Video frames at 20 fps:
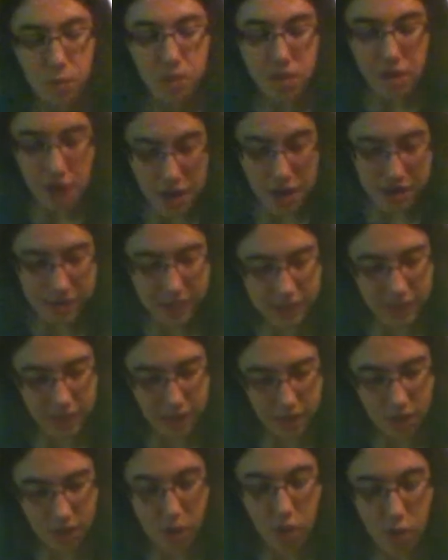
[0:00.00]
without a
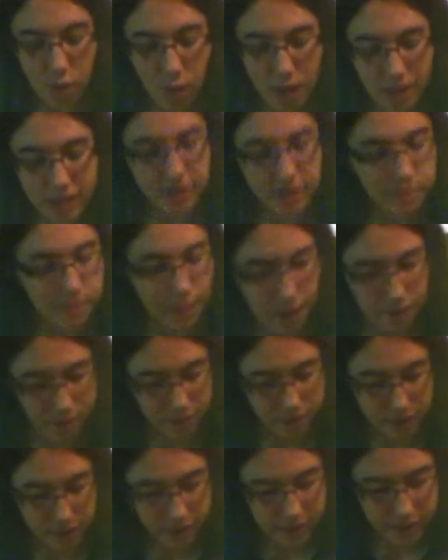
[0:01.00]
doubt, the Western
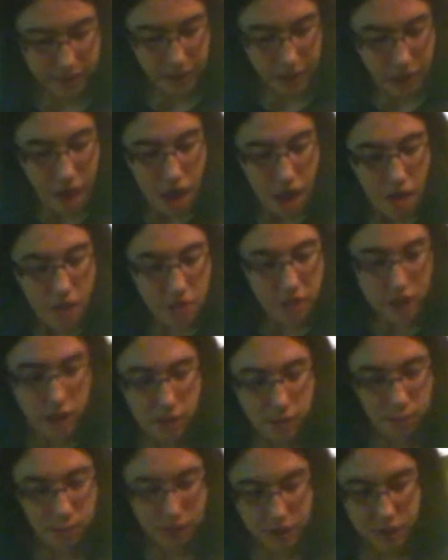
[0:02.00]
Mountains.
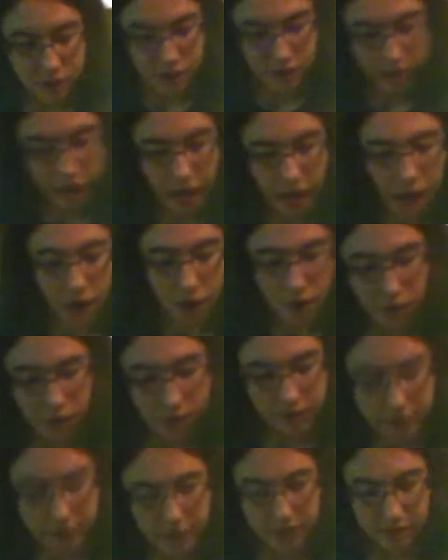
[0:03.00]
This region, a
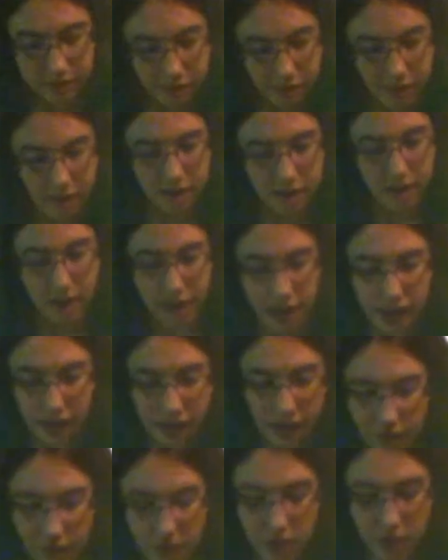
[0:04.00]
cordillera,
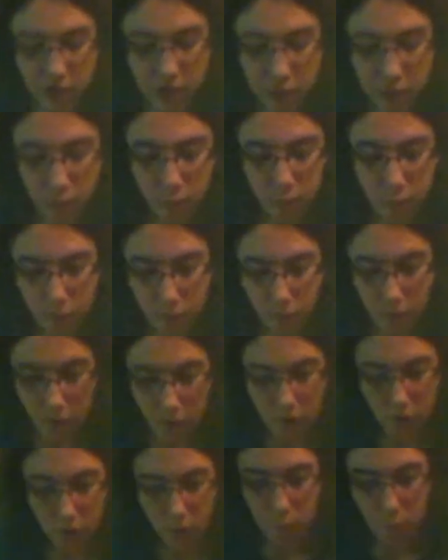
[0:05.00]
covers
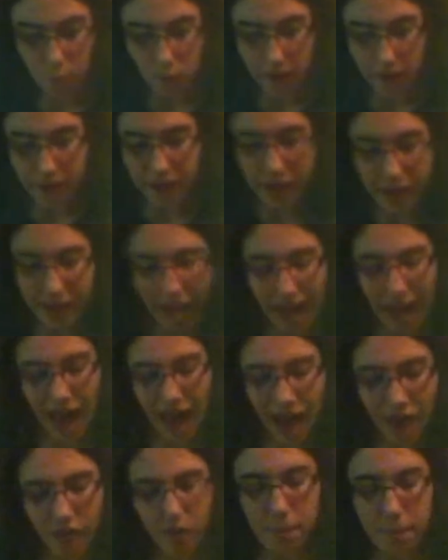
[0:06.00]
over
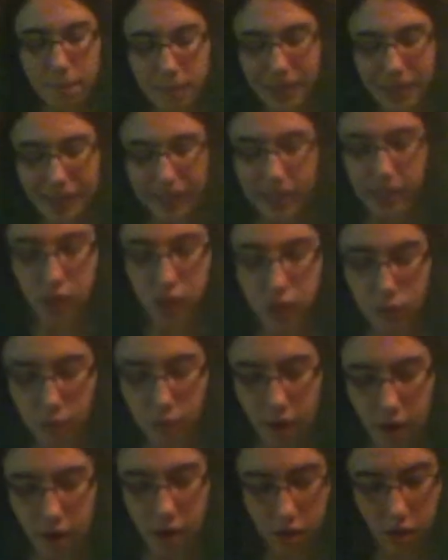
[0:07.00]
1.5 million
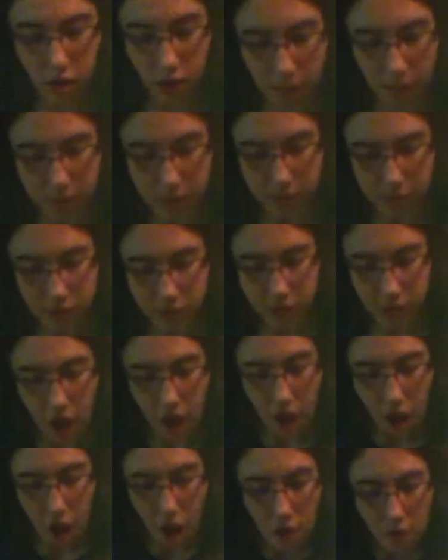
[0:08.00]
square kilometers
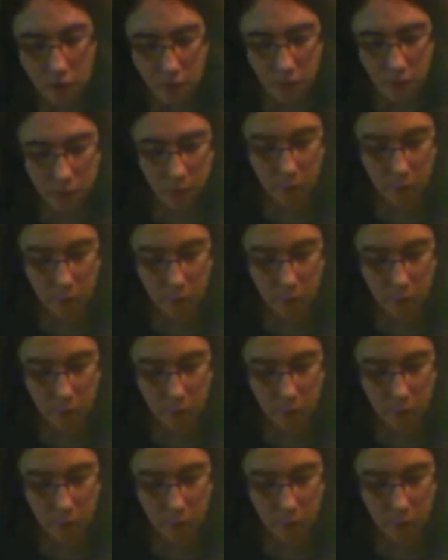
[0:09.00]
from